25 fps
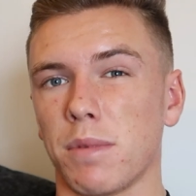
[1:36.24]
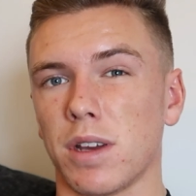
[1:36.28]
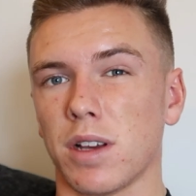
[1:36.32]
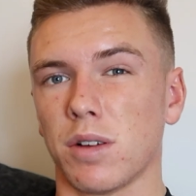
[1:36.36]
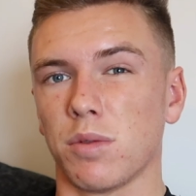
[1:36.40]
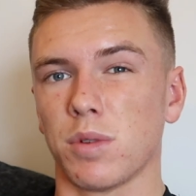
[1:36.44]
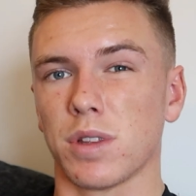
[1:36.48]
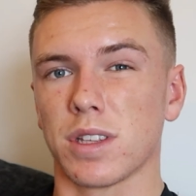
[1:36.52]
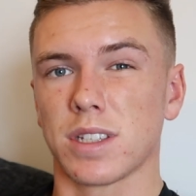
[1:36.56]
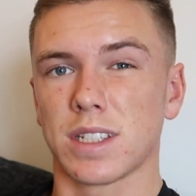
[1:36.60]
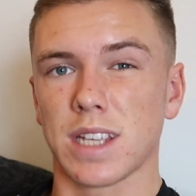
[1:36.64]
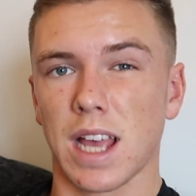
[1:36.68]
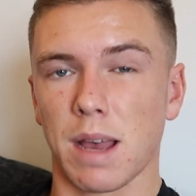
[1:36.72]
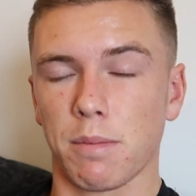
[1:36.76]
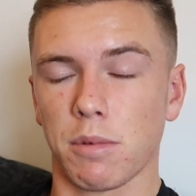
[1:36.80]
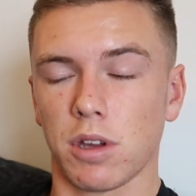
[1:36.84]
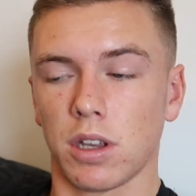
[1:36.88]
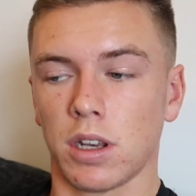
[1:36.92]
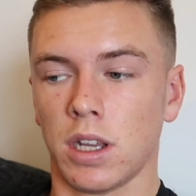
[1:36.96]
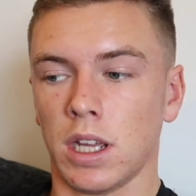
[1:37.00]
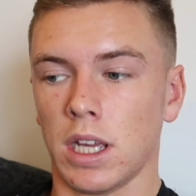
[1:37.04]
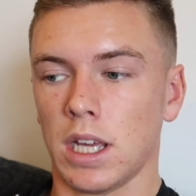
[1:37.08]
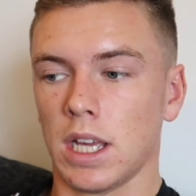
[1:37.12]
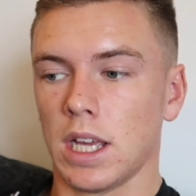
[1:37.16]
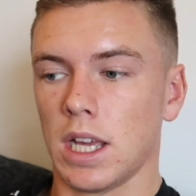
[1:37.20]
meal with
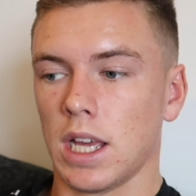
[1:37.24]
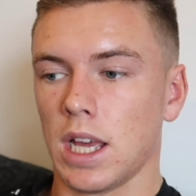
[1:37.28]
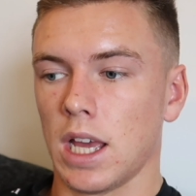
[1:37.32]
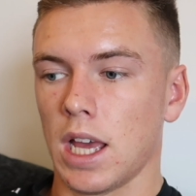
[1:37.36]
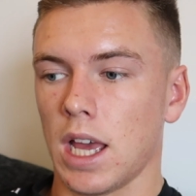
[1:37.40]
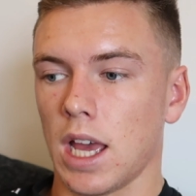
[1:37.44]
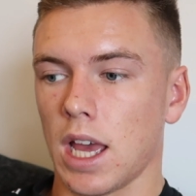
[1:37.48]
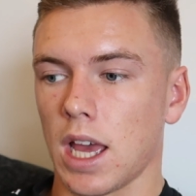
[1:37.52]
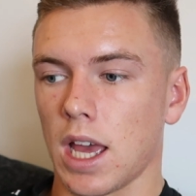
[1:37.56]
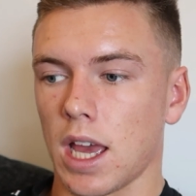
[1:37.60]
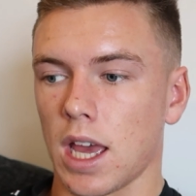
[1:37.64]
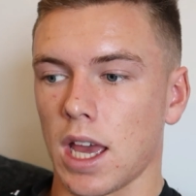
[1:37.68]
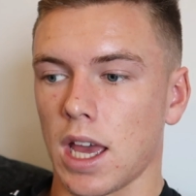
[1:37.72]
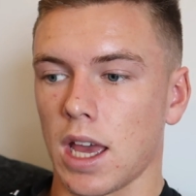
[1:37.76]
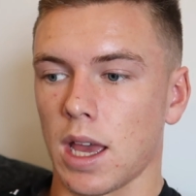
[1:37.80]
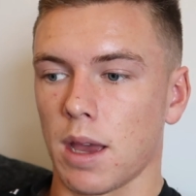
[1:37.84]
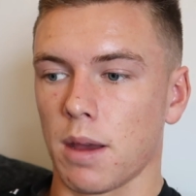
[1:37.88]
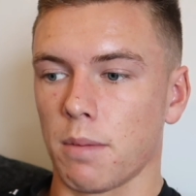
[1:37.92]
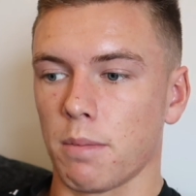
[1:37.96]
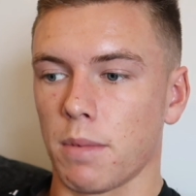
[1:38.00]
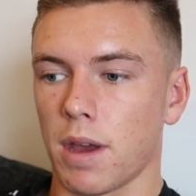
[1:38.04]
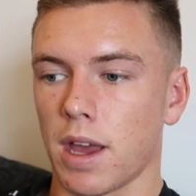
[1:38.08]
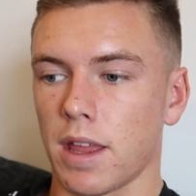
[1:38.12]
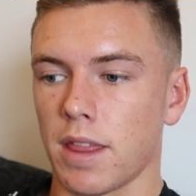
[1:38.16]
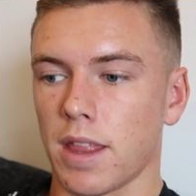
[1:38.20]
salmon.
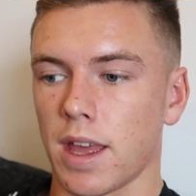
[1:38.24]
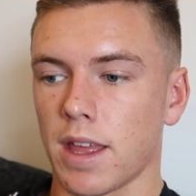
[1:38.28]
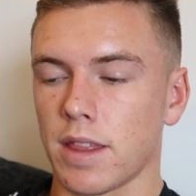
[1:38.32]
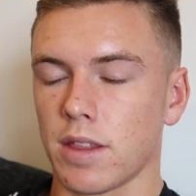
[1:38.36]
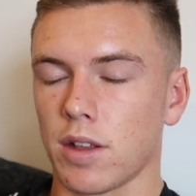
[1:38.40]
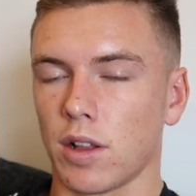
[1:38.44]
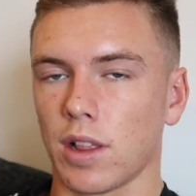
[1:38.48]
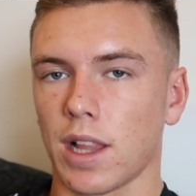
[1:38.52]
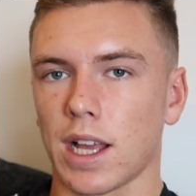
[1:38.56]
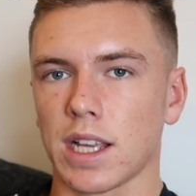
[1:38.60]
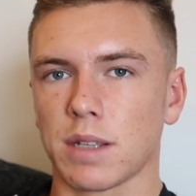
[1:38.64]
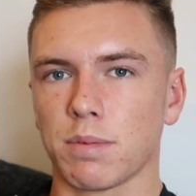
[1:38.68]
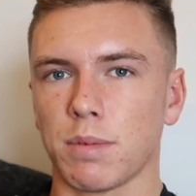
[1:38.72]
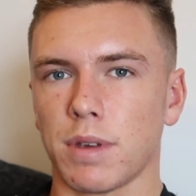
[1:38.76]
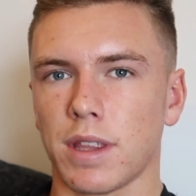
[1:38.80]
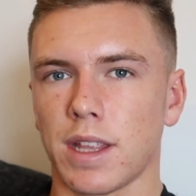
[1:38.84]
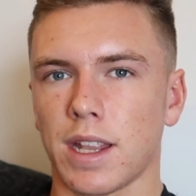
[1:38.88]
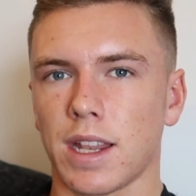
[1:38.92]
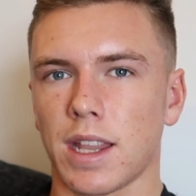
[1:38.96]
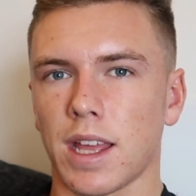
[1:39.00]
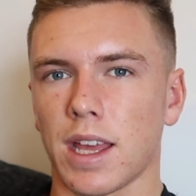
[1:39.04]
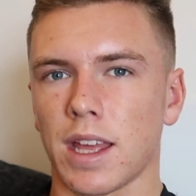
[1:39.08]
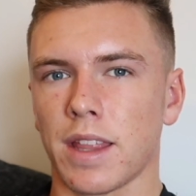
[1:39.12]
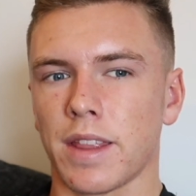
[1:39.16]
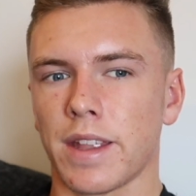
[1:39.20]
And then they'll last me the
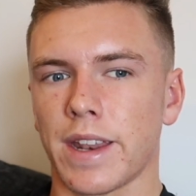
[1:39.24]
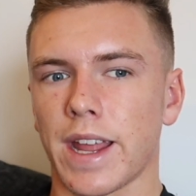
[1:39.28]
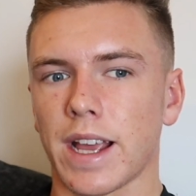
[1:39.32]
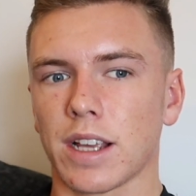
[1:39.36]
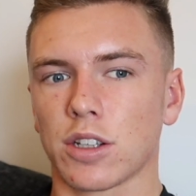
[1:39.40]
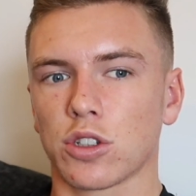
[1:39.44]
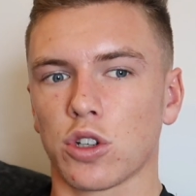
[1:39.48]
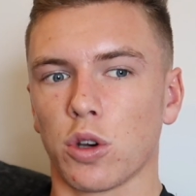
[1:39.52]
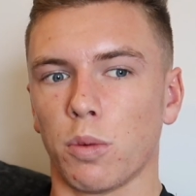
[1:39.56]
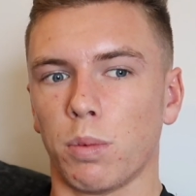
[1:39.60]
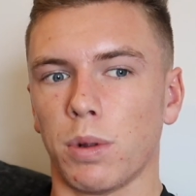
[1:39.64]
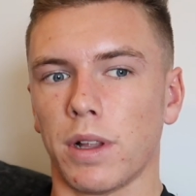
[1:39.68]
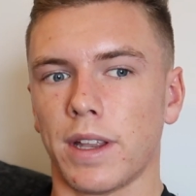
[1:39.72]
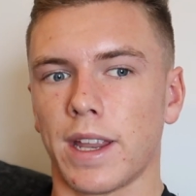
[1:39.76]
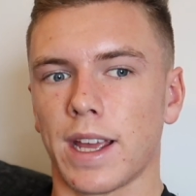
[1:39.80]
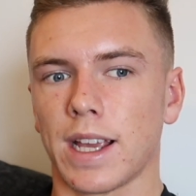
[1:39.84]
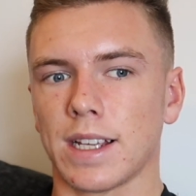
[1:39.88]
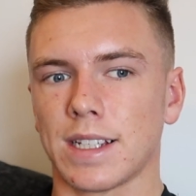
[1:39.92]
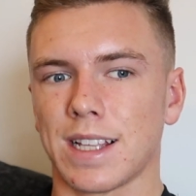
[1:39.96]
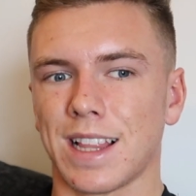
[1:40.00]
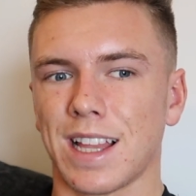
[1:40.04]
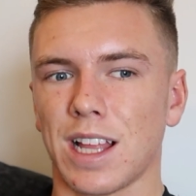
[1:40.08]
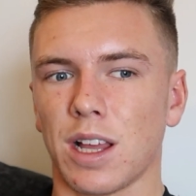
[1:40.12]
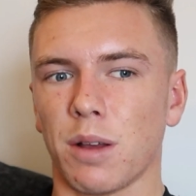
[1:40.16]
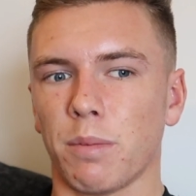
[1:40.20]
next couple of
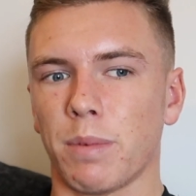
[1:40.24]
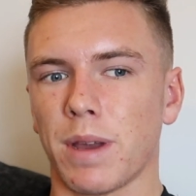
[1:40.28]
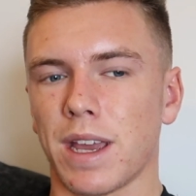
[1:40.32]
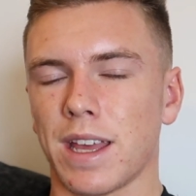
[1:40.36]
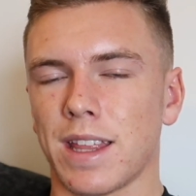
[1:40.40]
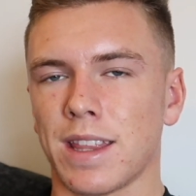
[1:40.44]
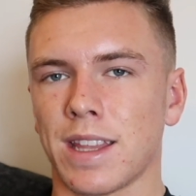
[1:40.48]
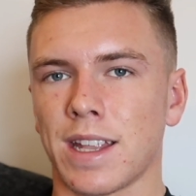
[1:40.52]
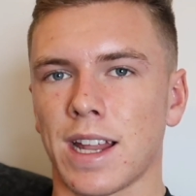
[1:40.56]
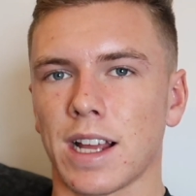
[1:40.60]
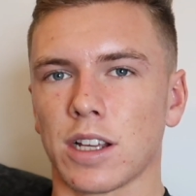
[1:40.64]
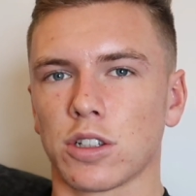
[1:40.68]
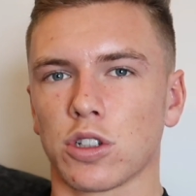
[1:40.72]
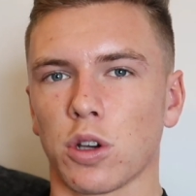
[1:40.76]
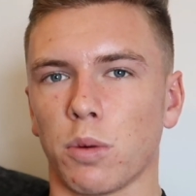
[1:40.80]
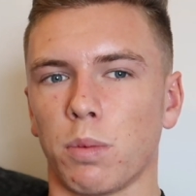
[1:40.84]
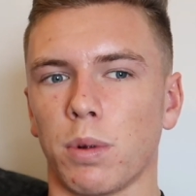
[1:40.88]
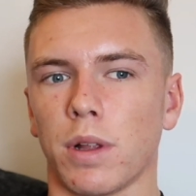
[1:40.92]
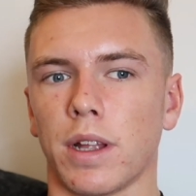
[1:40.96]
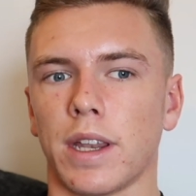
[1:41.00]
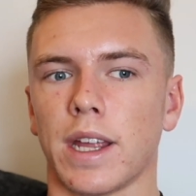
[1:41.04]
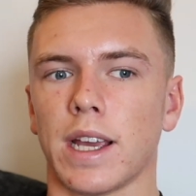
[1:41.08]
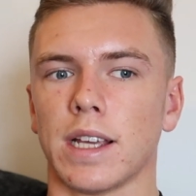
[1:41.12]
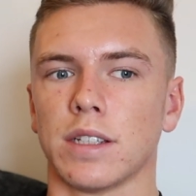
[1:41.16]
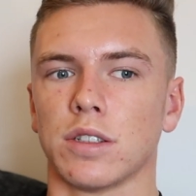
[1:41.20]
days, a little bit in the next
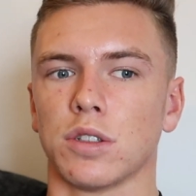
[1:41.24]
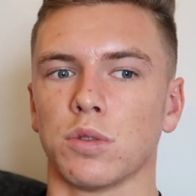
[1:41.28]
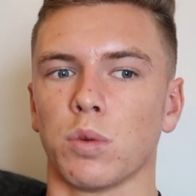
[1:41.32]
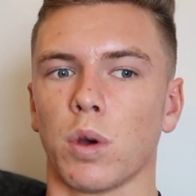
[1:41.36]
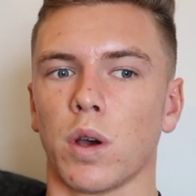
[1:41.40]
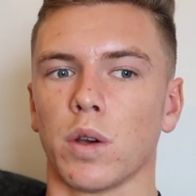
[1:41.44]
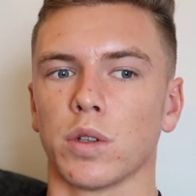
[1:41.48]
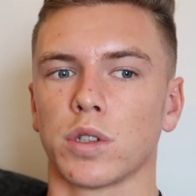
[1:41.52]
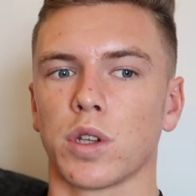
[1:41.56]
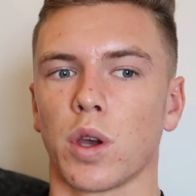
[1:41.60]
couple of days as well.